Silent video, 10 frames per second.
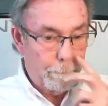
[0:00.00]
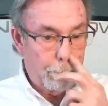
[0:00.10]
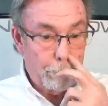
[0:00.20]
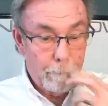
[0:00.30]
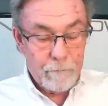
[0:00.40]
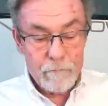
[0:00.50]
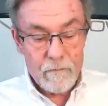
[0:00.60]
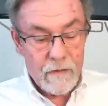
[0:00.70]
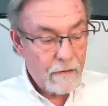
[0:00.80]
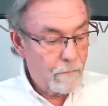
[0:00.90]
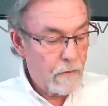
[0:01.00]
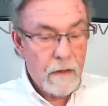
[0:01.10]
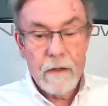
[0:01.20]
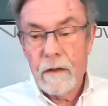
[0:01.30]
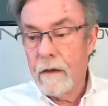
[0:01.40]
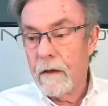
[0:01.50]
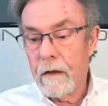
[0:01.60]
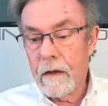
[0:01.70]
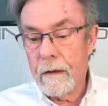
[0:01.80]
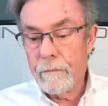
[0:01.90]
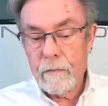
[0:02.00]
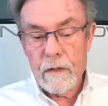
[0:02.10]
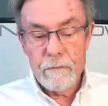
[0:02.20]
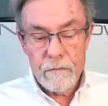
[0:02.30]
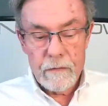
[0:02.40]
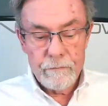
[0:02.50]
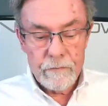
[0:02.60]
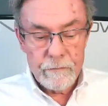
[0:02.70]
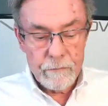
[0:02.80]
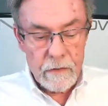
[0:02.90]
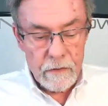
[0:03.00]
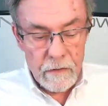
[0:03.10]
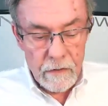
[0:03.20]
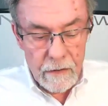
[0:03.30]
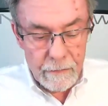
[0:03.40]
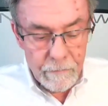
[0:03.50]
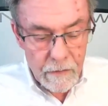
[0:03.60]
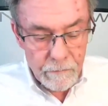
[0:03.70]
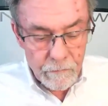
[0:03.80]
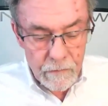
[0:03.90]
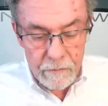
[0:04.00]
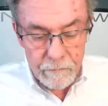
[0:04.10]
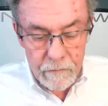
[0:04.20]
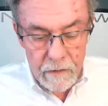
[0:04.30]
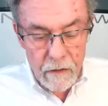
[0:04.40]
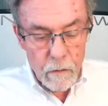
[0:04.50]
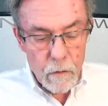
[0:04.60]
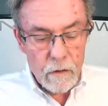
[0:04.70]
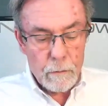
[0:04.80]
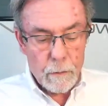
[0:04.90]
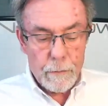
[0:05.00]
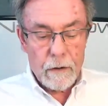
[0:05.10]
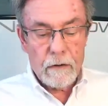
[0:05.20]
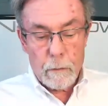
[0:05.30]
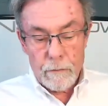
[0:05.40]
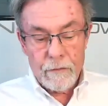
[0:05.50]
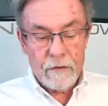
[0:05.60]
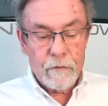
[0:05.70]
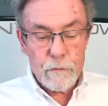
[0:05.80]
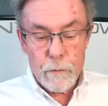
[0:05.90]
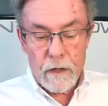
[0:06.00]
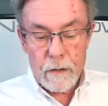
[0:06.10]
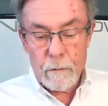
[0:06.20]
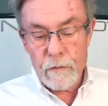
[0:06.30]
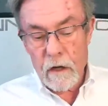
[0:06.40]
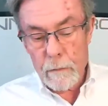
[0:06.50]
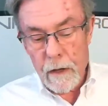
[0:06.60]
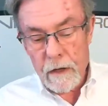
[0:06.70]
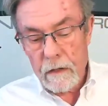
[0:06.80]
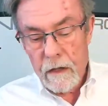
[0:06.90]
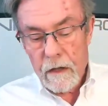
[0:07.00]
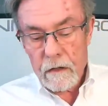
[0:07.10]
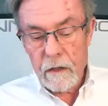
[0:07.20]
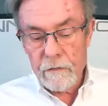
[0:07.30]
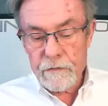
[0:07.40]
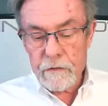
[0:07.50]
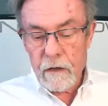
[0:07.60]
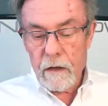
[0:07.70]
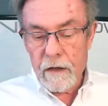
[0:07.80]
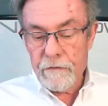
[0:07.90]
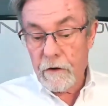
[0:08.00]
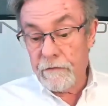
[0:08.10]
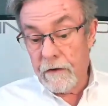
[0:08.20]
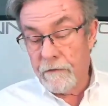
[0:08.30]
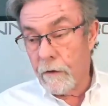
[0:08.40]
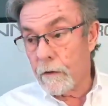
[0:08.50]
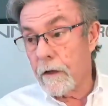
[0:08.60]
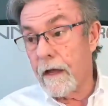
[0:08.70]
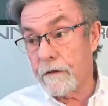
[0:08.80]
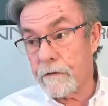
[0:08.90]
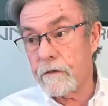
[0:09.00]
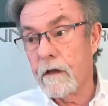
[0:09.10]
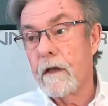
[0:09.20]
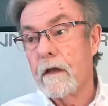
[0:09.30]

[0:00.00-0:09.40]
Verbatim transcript: And then, um, what are you talking about? The spring, What to tune up on your car? Yeah, preparing, preparing for spring. We talked about Cliff's uh, FR500S